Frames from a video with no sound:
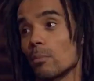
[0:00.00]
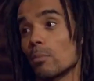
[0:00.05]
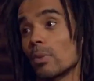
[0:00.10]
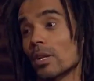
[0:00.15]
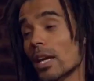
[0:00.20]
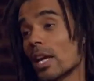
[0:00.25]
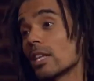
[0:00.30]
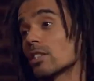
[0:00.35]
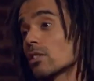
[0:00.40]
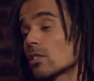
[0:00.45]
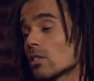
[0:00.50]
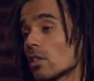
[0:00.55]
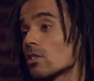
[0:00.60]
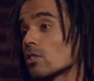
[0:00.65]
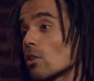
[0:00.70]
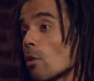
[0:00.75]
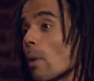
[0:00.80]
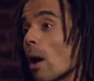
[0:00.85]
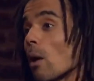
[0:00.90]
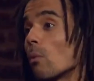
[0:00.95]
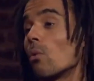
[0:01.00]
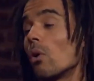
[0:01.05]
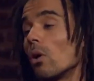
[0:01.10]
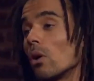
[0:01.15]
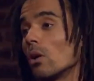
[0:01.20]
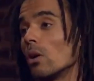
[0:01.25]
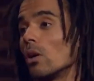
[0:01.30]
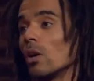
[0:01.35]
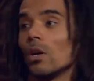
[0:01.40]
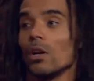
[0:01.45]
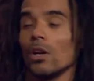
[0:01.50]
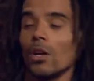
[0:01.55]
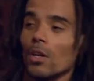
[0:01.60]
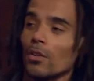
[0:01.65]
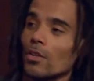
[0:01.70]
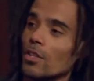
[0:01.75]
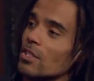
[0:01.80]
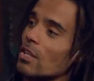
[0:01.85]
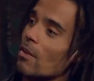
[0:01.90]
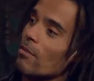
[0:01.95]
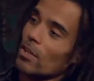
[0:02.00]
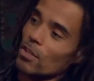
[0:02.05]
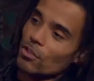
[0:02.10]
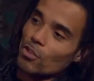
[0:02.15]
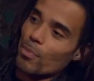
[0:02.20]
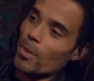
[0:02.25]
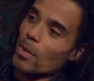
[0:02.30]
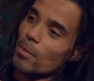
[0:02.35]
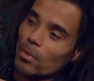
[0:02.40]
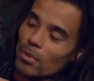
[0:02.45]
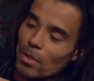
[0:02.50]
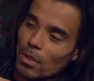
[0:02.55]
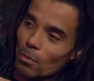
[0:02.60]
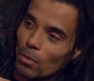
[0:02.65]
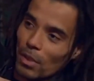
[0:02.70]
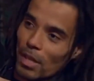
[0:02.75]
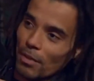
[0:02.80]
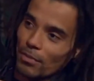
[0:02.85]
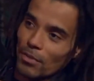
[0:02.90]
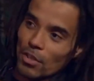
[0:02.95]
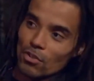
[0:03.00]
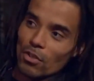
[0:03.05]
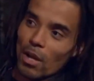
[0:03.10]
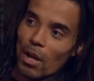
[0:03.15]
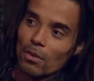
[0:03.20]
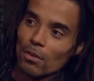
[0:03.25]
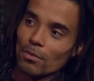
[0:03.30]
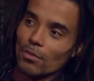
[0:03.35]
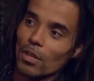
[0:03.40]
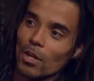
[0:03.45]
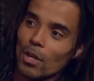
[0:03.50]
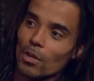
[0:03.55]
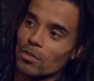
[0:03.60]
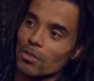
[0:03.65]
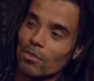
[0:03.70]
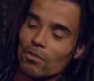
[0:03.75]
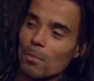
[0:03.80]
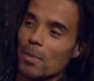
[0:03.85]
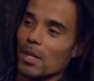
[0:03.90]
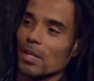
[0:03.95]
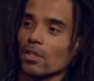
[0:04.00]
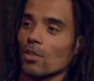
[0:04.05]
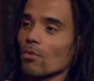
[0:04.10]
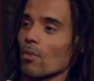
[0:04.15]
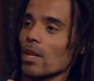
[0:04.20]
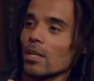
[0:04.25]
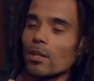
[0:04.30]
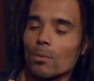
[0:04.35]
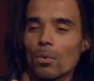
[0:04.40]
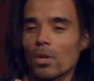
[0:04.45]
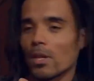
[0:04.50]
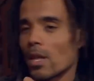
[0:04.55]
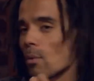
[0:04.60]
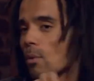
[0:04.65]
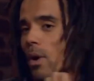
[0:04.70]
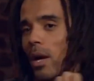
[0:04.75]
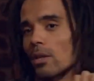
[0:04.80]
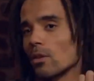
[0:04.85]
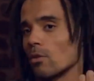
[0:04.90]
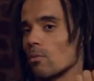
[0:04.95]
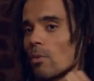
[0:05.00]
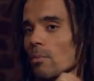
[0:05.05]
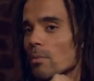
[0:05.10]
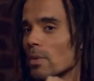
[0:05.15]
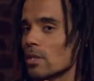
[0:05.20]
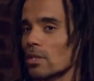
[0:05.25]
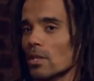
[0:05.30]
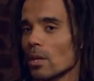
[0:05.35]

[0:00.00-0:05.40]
implications, because no matter what, the 700 people that were left to drown off the coast of the Mediterranean, were they white human beings,